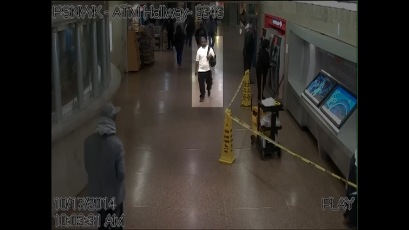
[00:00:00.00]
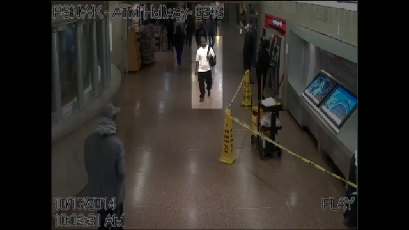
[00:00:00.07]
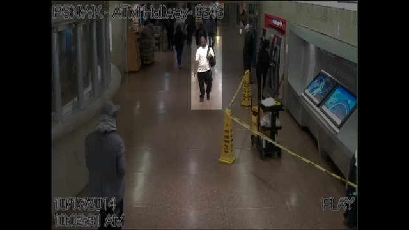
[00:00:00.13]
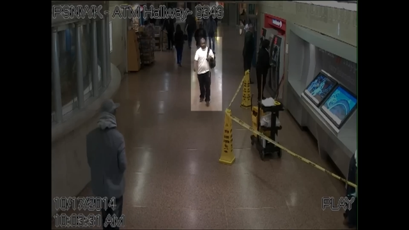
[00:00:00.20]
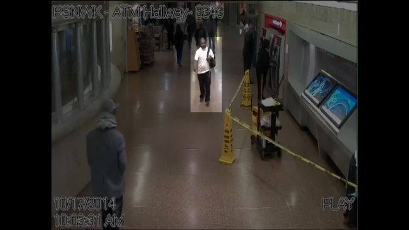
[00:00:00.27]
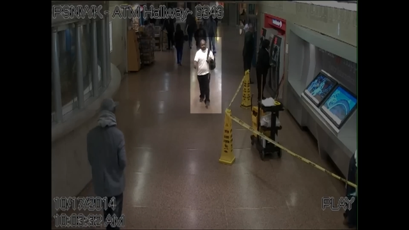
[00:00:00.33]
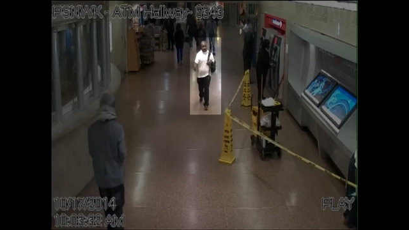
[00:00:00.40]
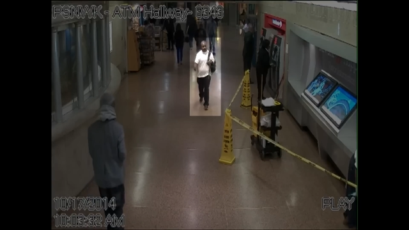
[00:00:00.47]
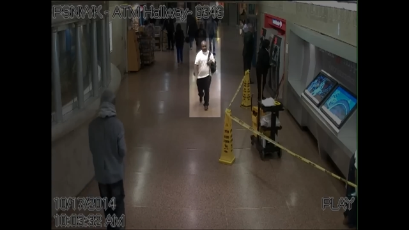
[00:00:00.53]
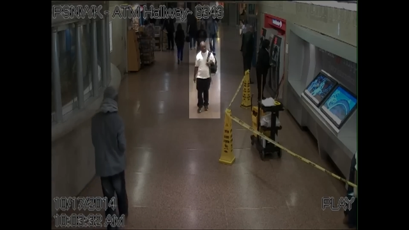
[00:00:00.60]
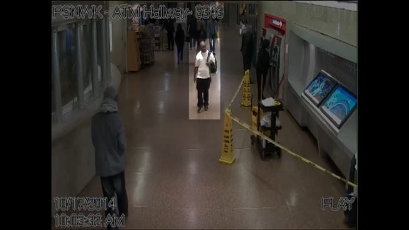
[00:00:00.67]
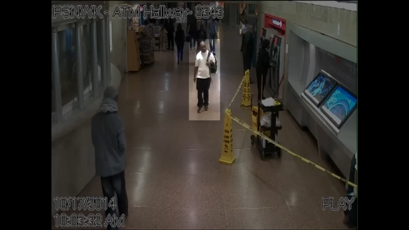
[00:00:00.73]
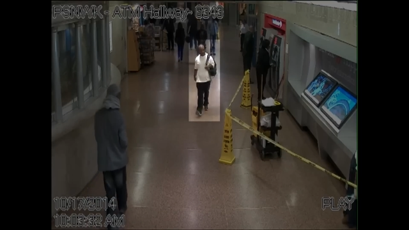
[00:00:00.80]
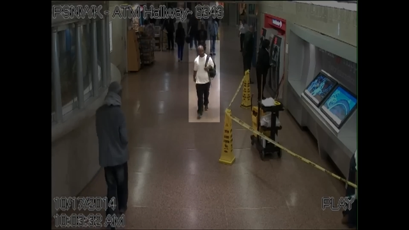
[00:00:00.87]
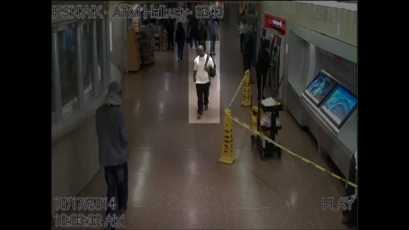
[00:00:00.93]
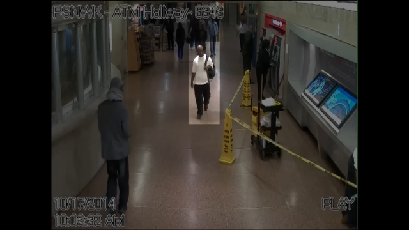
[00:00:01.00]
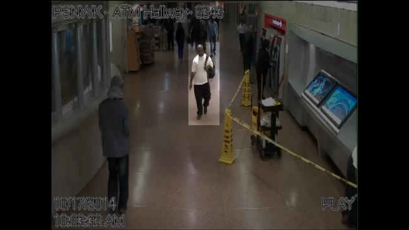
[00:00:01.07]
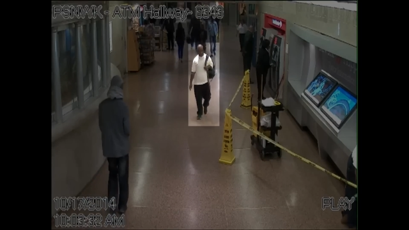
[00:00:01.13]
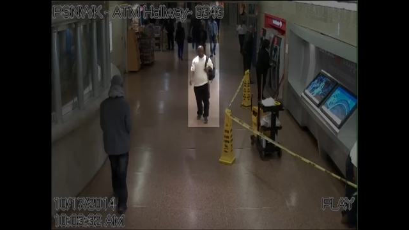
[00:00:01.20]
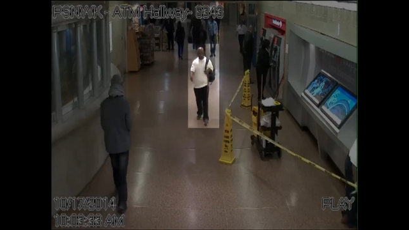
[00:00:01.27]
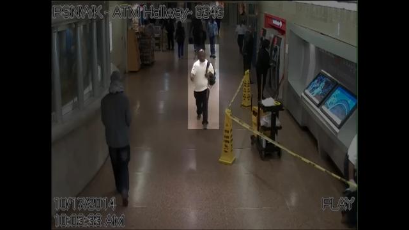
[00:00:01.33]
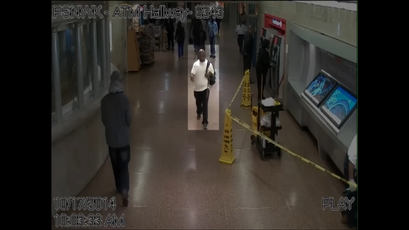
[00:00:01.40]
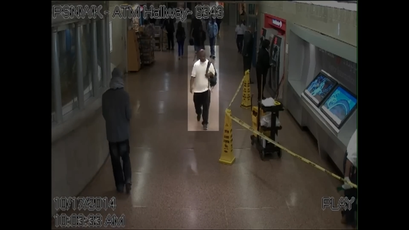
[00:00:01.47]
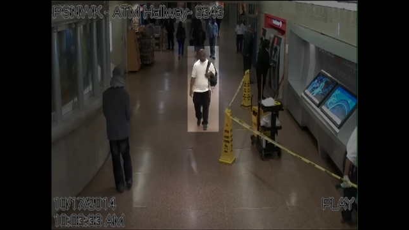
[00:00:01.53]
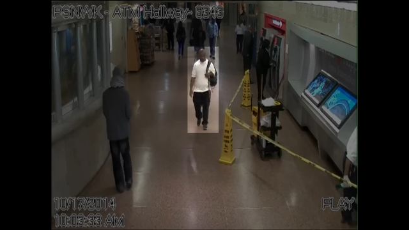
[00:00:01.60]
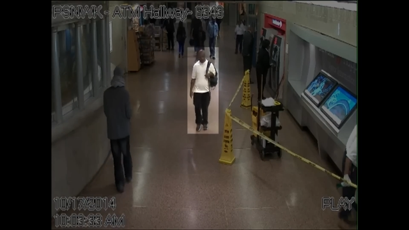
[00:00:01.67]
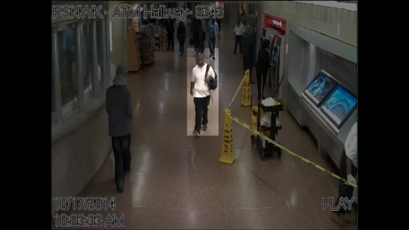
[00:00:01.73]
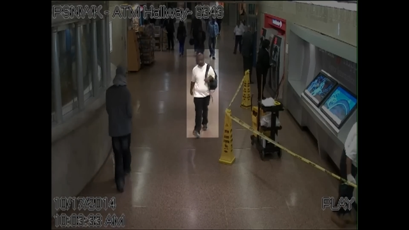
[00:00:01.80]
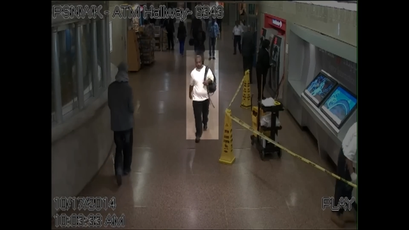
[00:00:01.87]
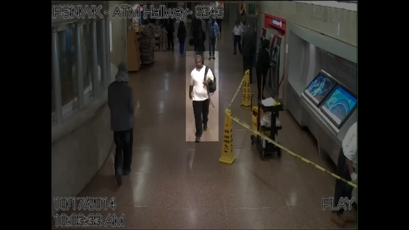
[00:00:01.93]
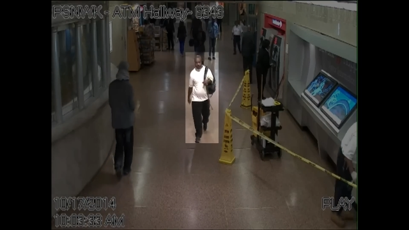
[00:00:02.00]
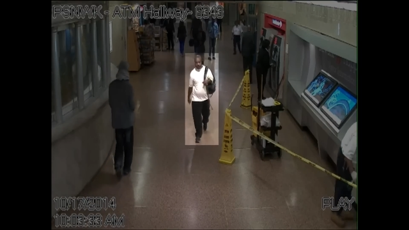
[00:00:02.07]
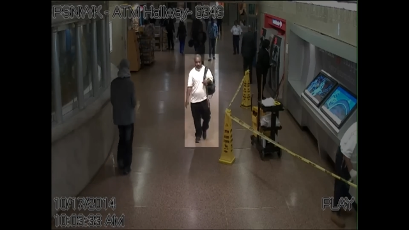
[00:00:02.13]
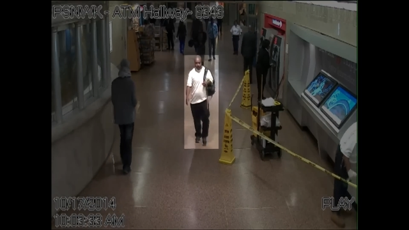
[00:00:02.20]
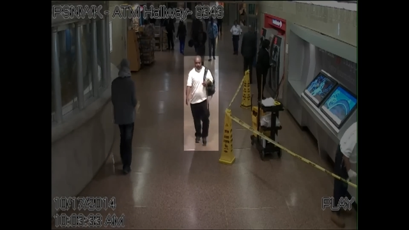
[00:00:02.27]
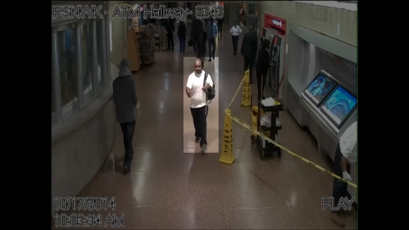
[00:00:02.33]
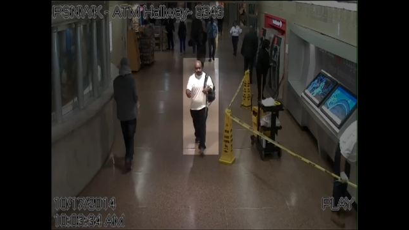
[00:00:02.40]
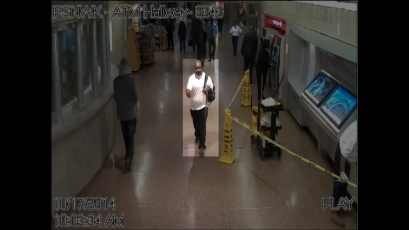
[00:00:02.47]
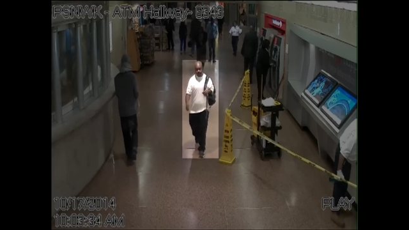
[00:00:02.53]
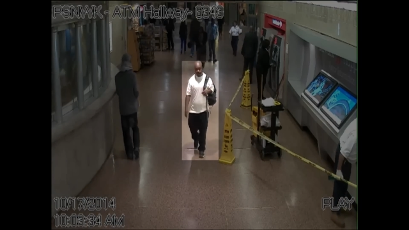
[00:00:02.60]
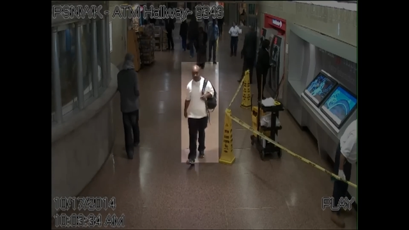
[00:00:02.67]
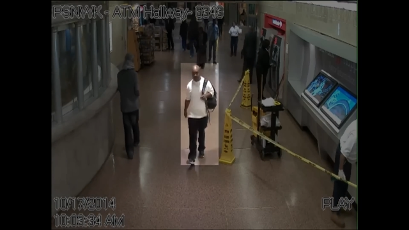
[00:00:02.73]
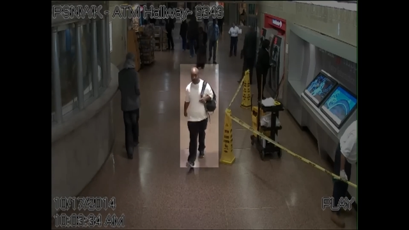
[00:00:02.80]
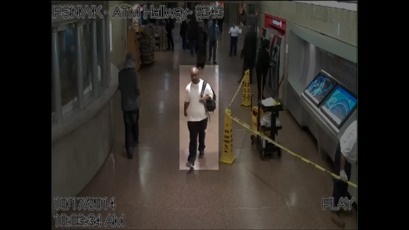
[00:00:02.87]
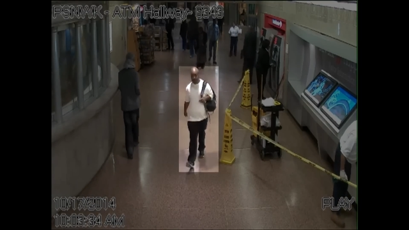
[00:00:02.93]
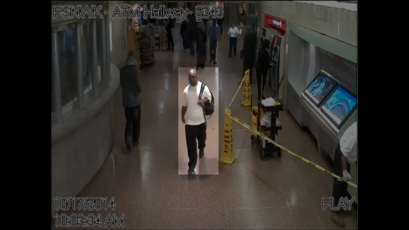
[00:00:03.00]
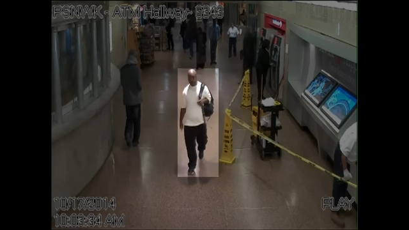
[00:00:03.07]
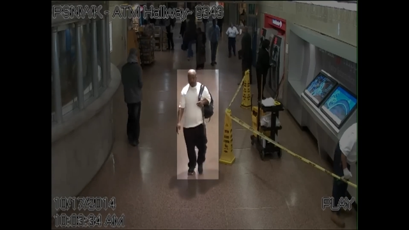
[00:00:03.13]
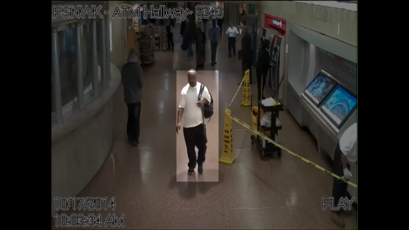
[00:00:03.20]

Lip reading: No face is visible, so there are no lips to read.